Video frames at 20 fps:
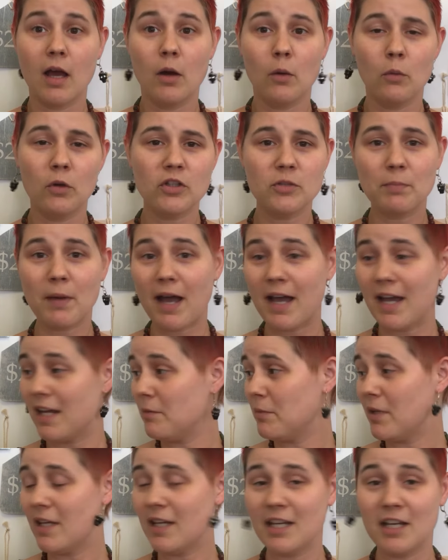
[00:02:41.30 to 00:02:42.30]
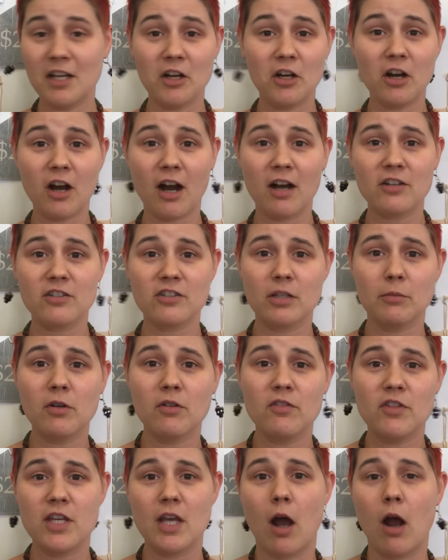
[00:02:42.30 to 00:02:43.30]
What's behind me here are some
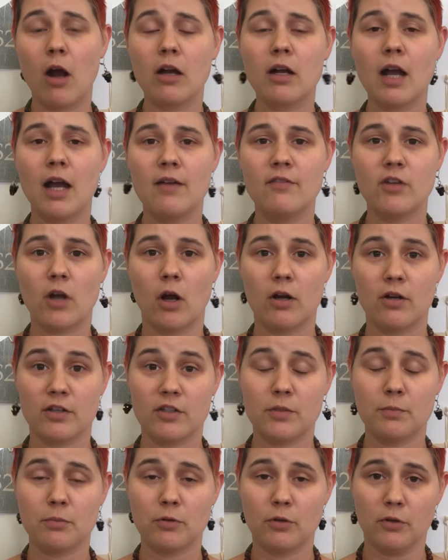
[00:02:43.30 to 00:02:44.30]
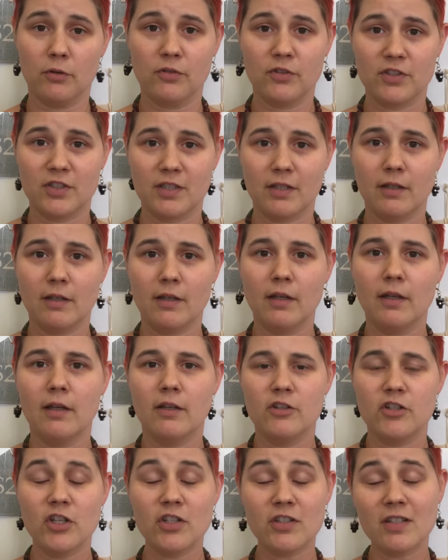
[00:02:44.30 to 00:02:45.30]
of the archived artist proofs.
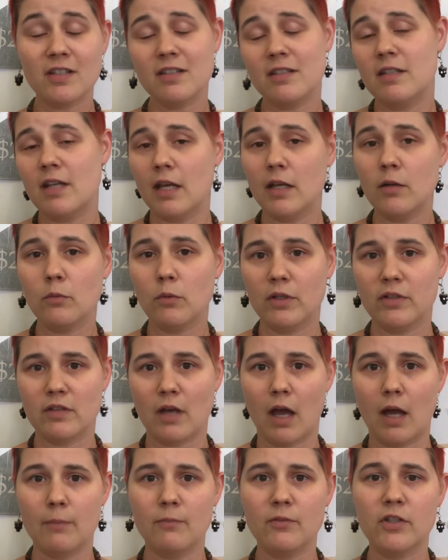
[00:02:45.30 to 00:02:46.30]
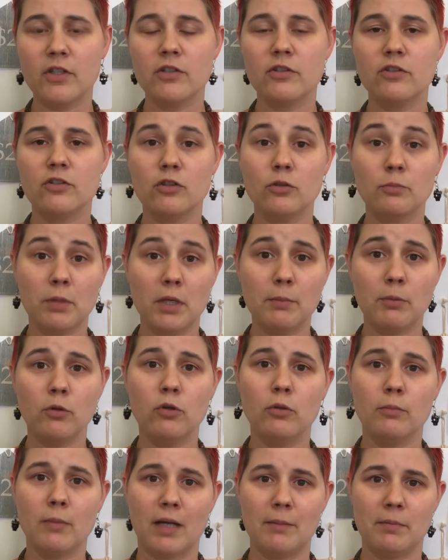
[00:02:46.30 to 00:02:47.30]
Just to state what's obvious to people
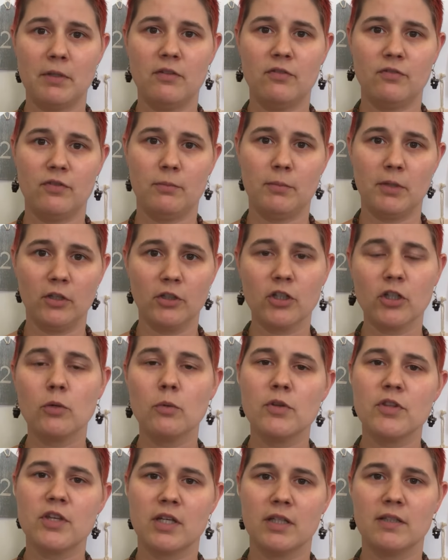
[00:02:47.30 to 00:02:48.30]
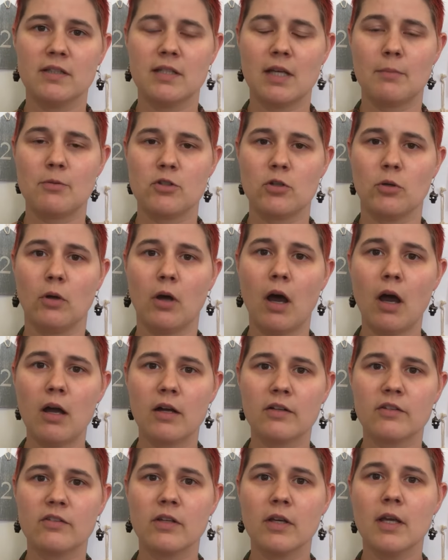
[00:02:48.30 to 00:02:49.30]
who might be familiar with conceptual
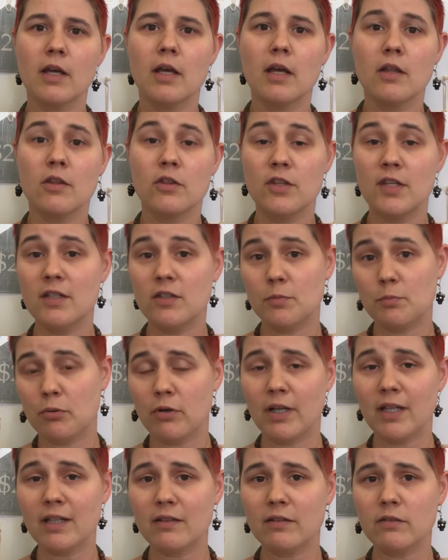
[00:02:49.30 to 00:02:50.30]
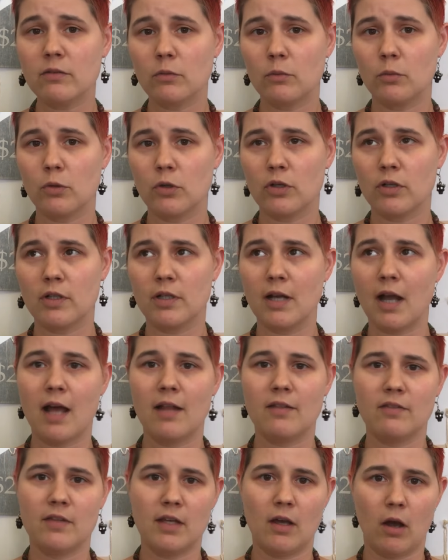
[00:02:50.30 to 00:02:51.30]
art, these prints were
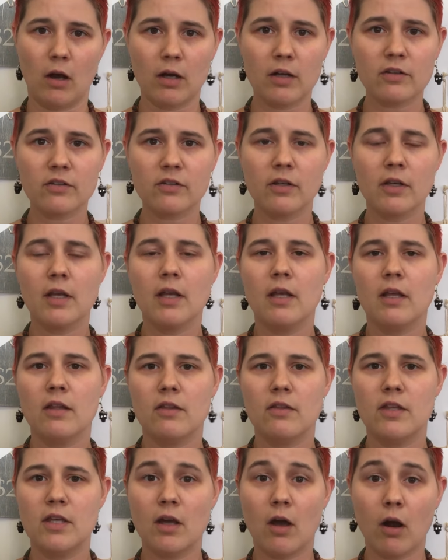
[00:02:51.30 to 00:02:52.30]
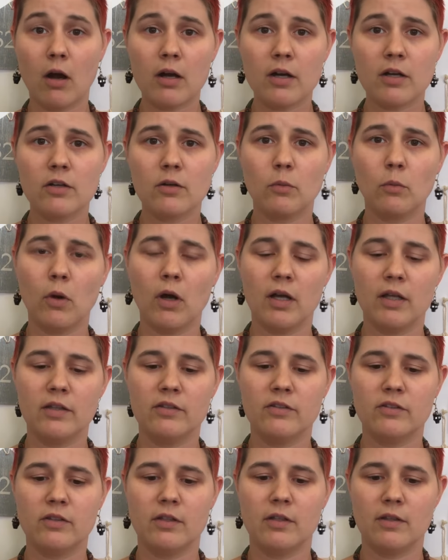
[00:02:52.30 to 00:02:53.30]
not the art. The art
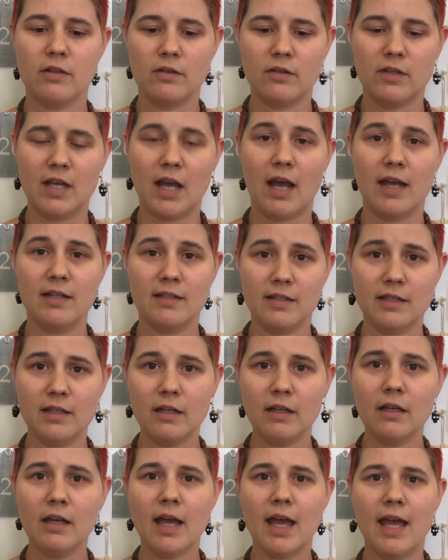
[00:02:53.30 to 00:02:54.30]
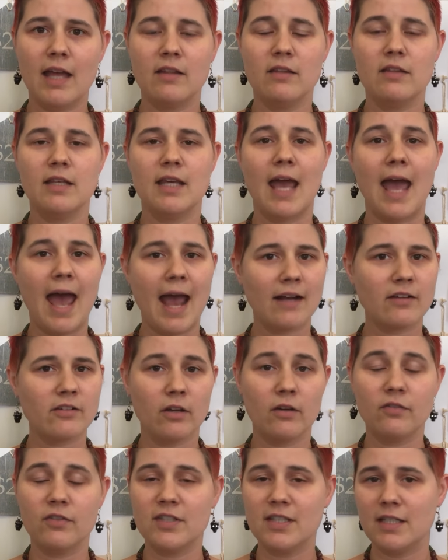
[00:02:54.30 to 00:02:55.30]
was the idea and the act
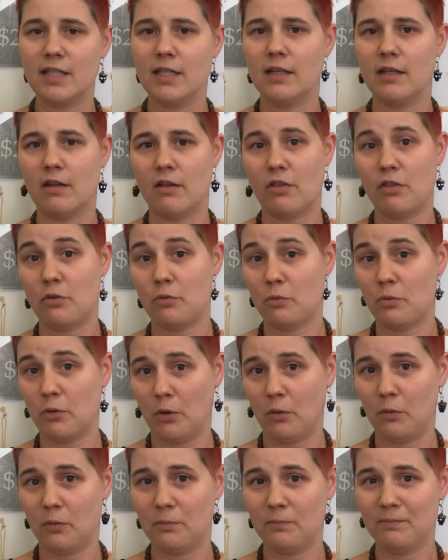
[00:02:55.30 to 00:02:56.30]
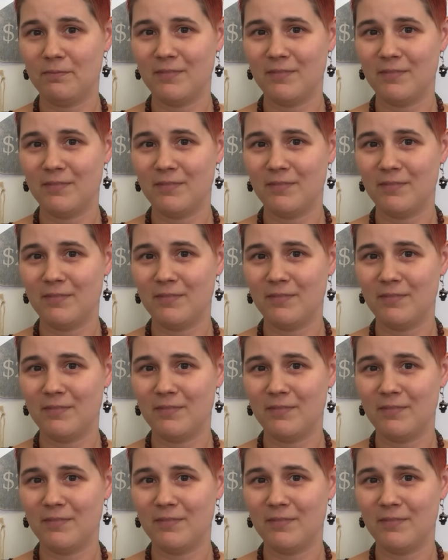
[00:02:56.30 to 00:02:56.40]
of seeing it through.